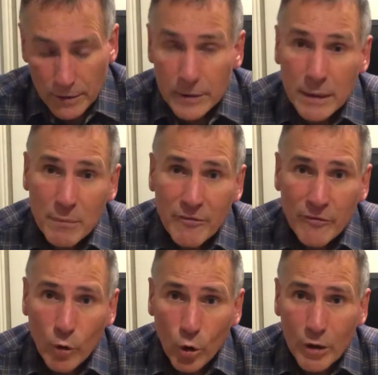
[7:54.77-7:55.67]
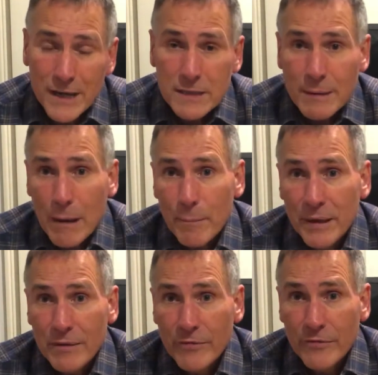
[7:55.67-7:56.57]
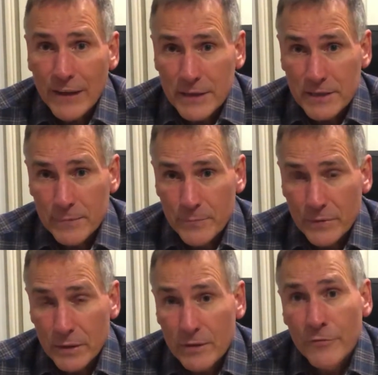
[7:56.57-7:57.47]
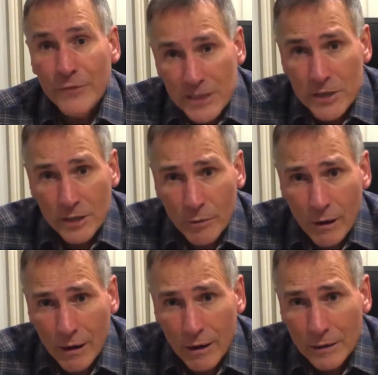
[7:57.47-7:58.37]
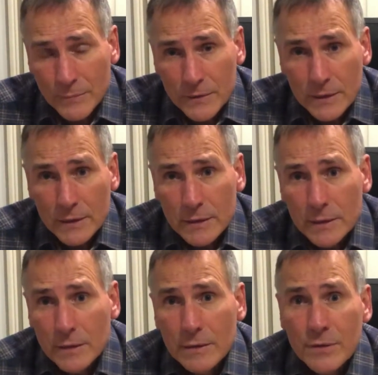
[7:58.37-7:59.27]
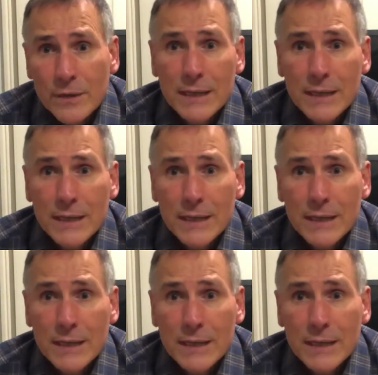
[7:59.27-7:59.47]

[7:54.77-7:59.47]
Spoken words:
Number 4 is about being fit. The fitter you are, the